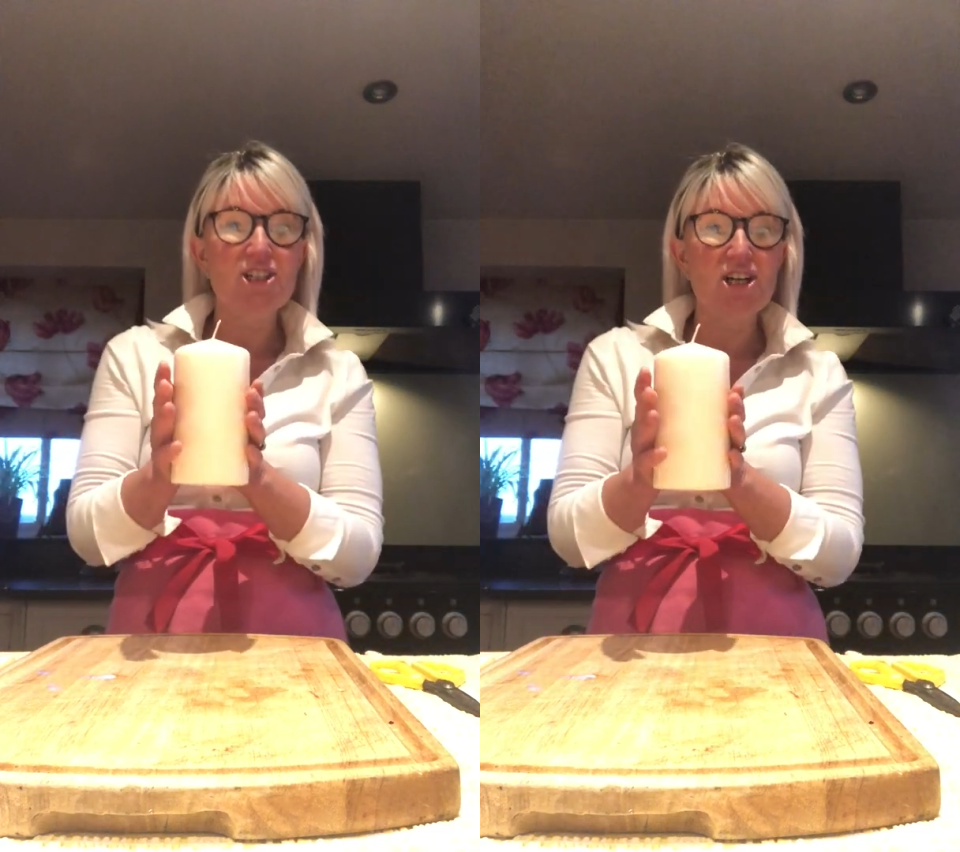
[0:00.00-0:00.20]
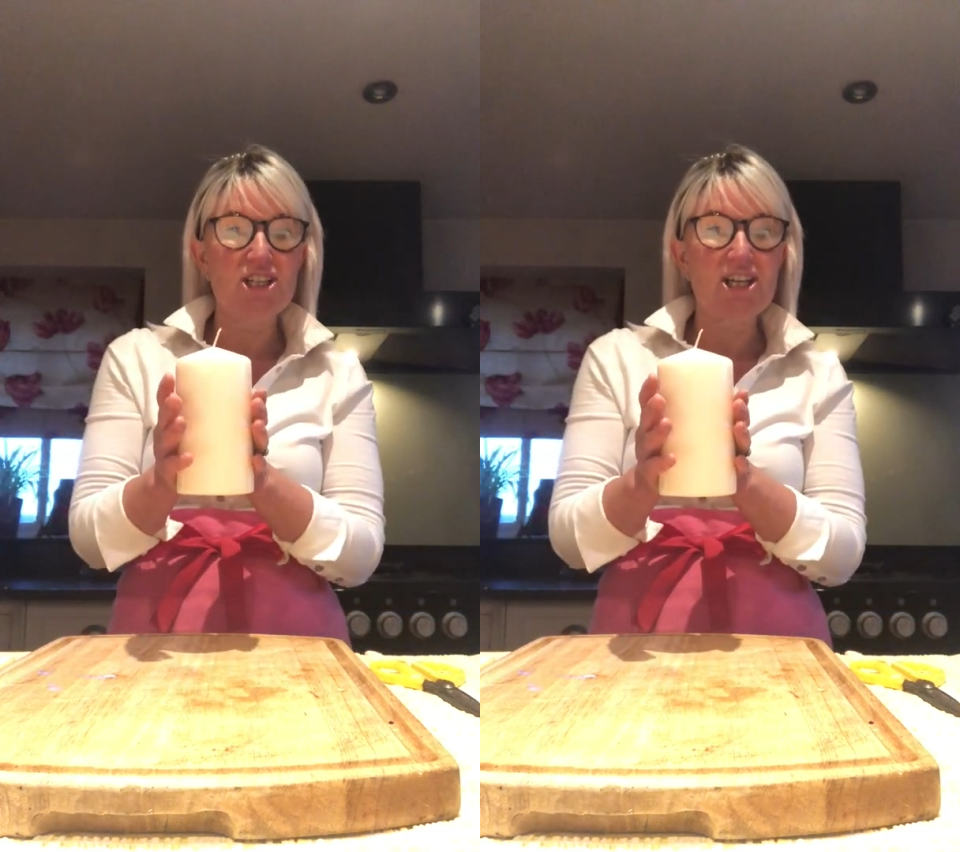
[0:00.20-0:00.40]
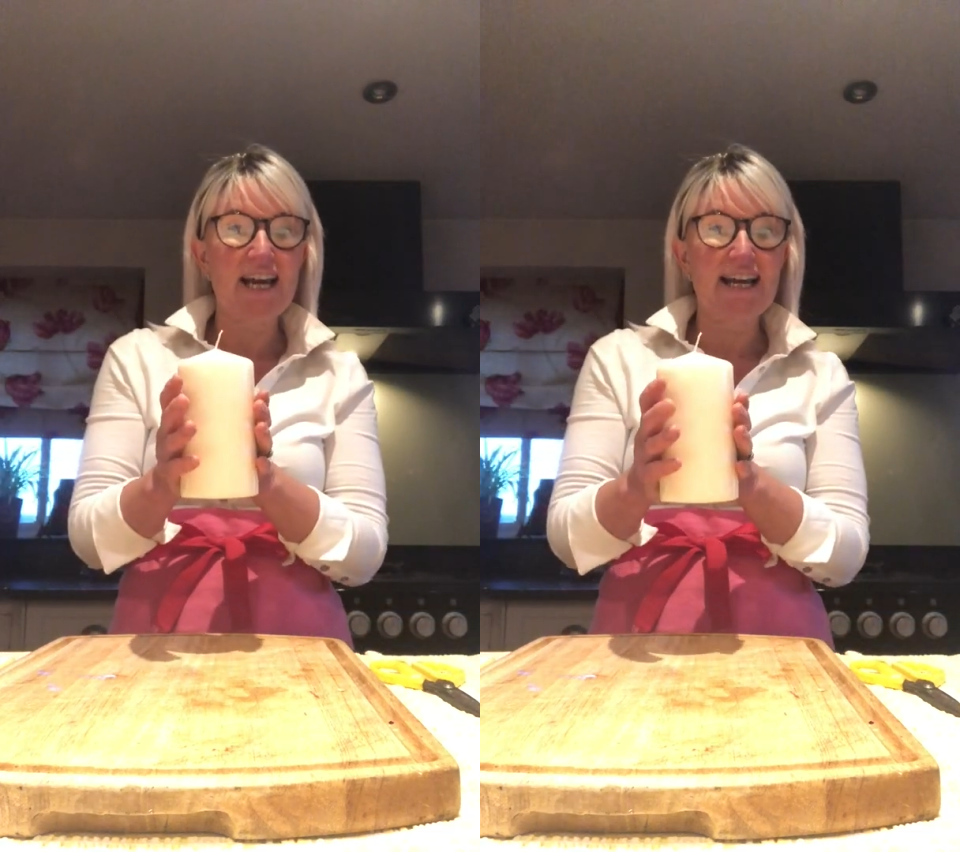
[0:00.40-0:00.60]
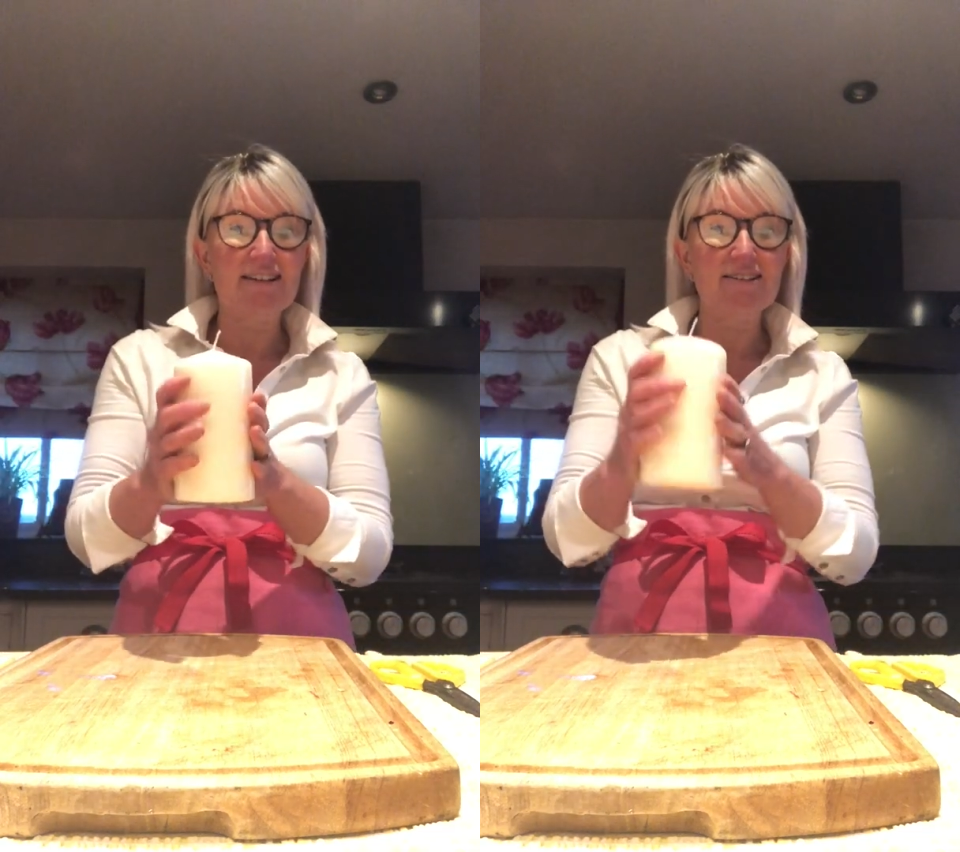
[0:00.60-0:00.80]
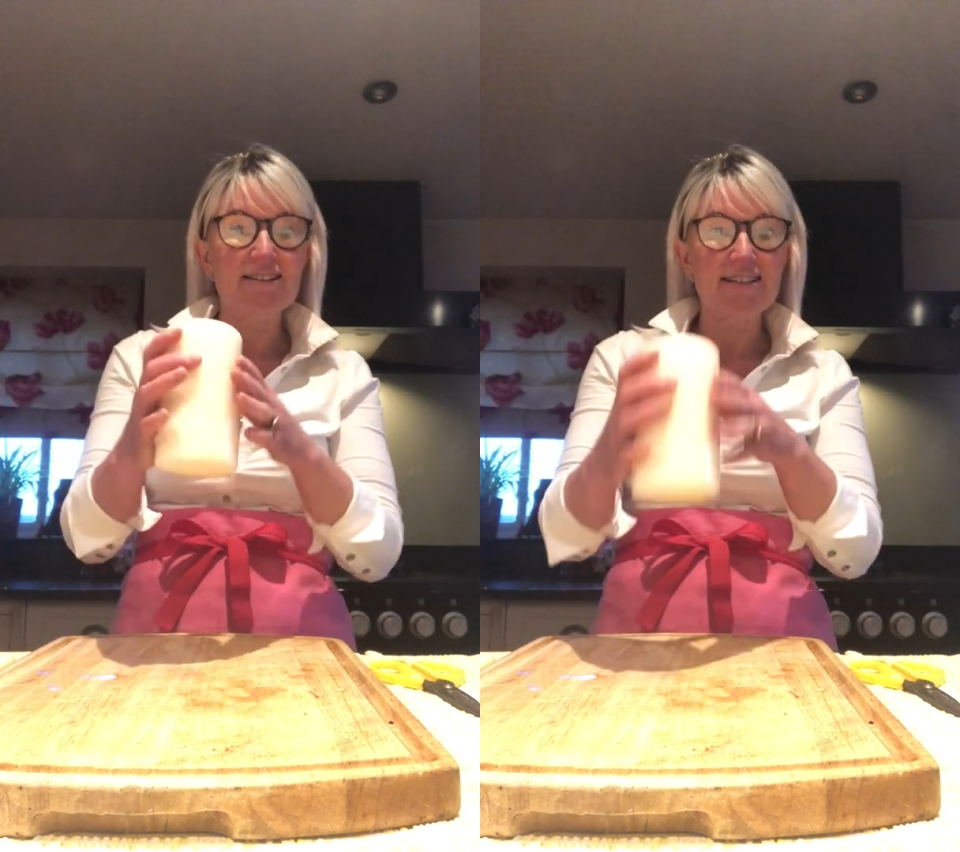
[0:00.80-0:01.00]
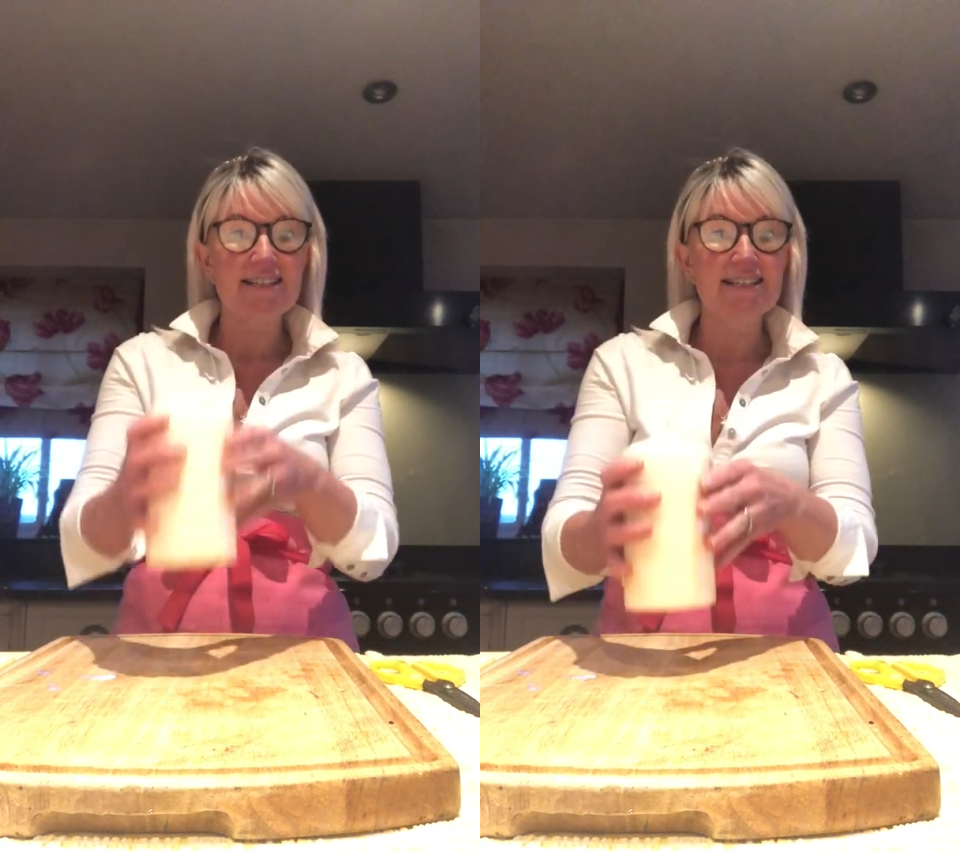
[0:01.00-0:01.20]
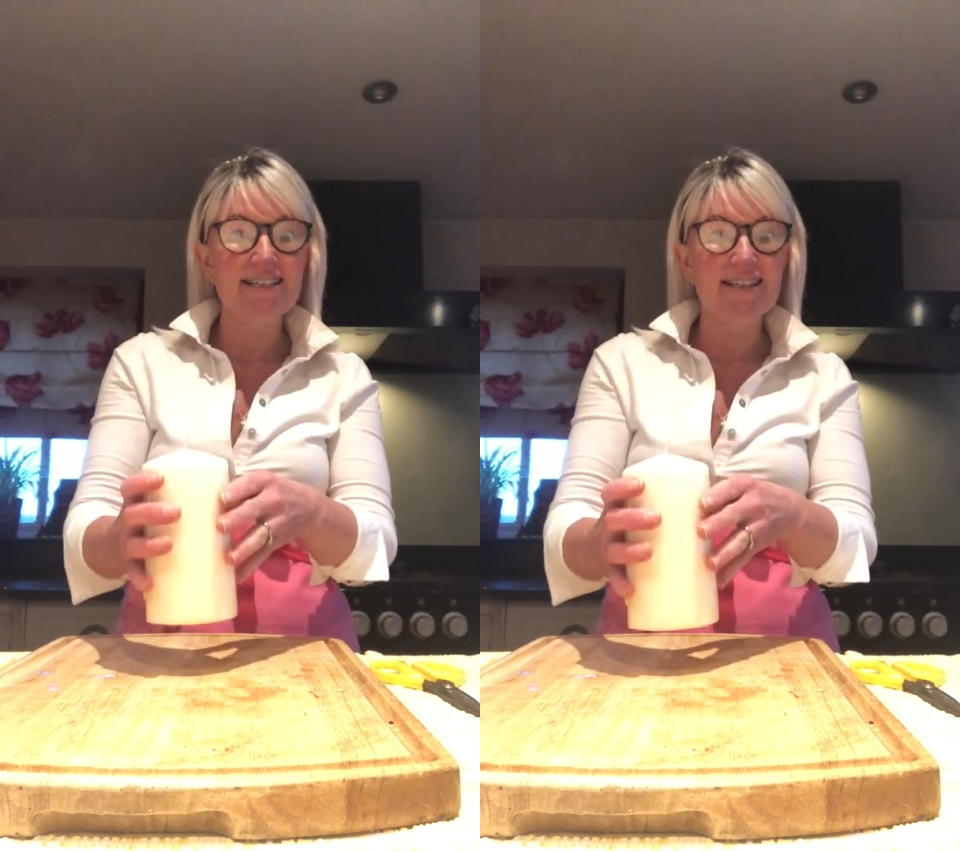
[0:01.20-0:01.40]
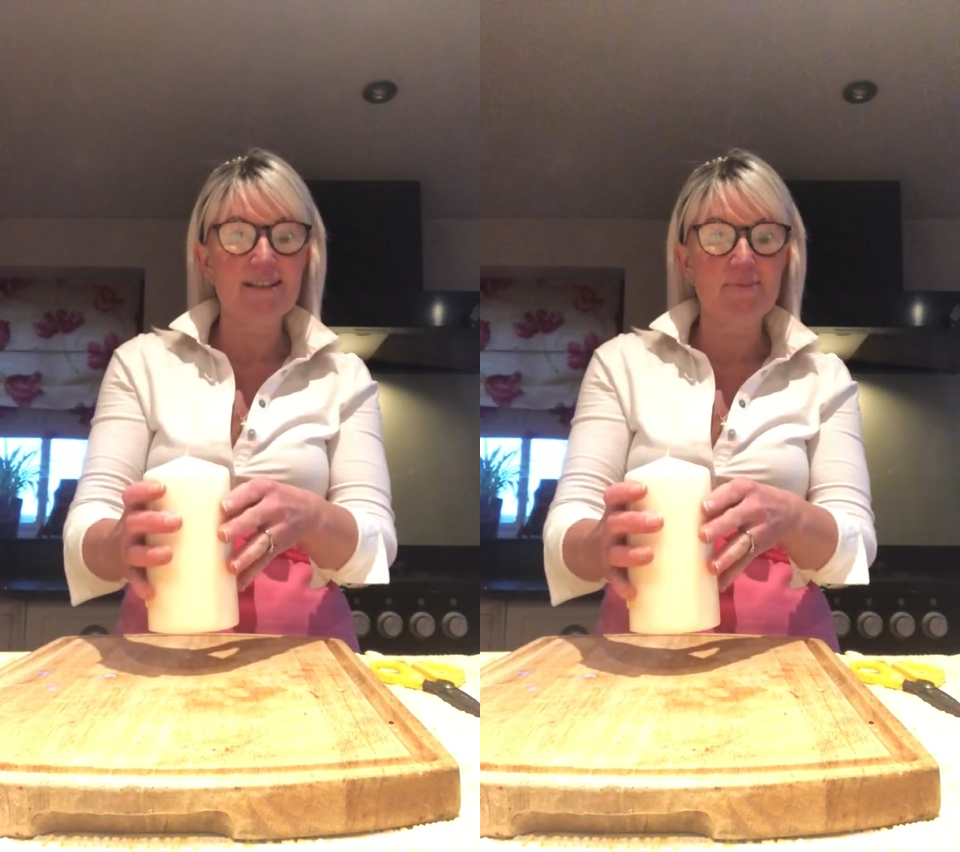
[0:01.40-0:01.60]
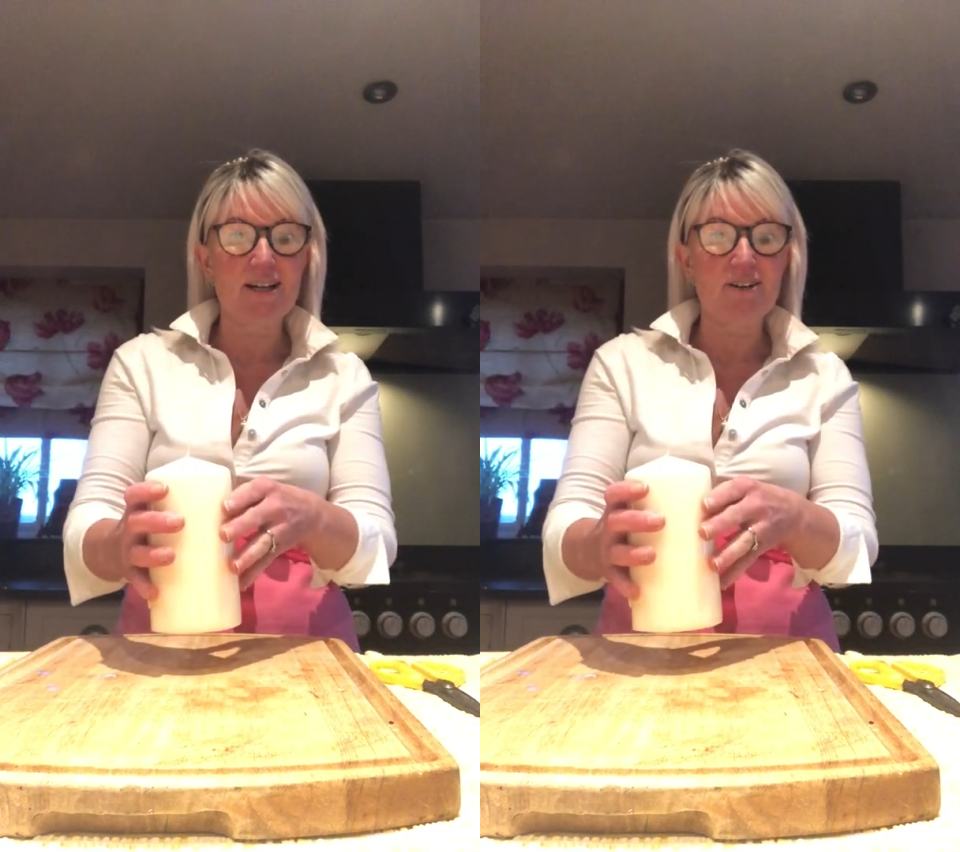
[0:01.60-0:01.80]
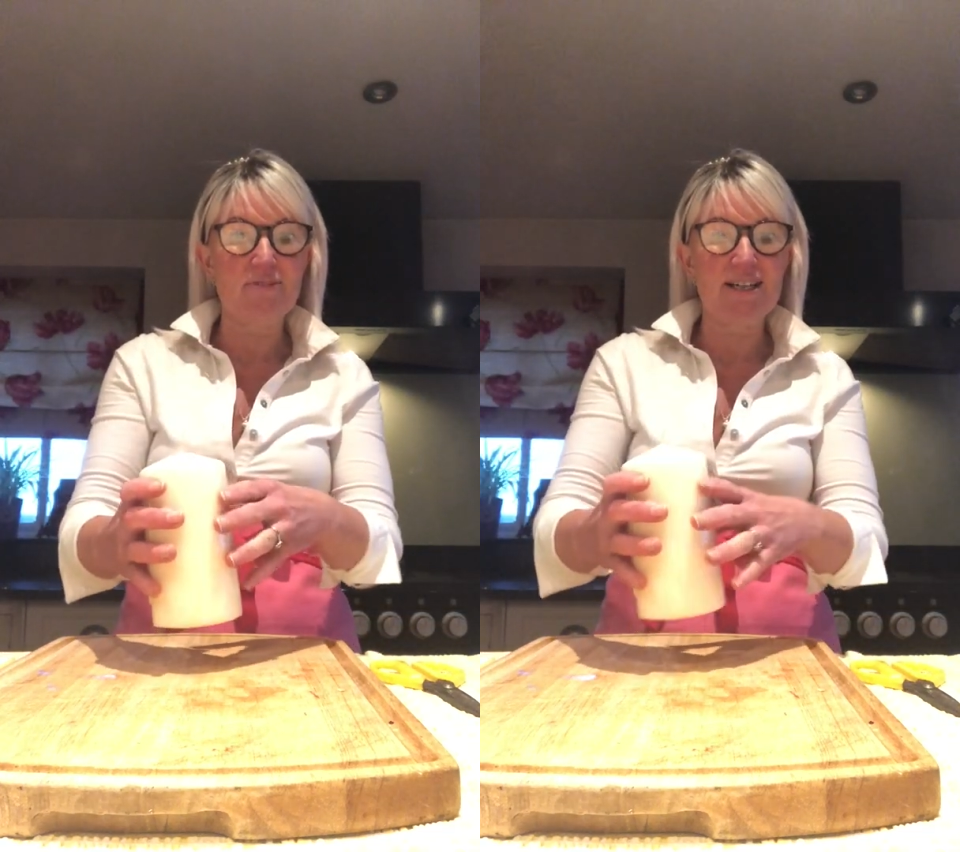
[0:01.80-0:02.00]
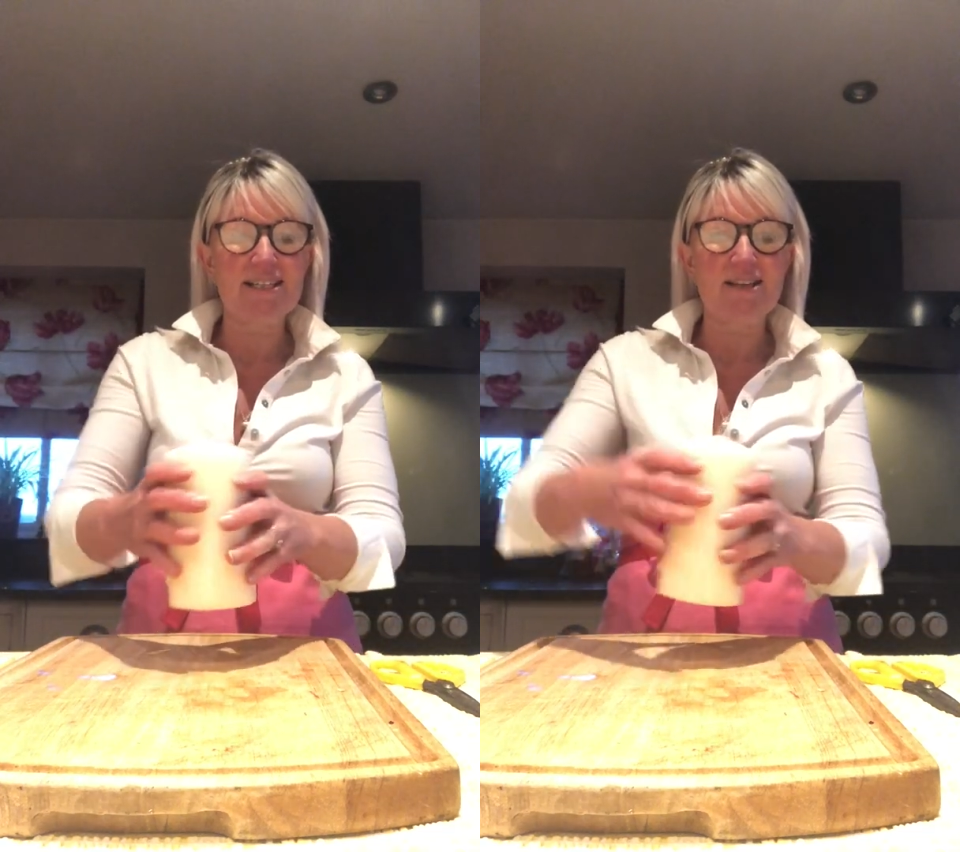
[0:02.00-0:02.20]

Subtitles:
church candles to sit in the middle of it.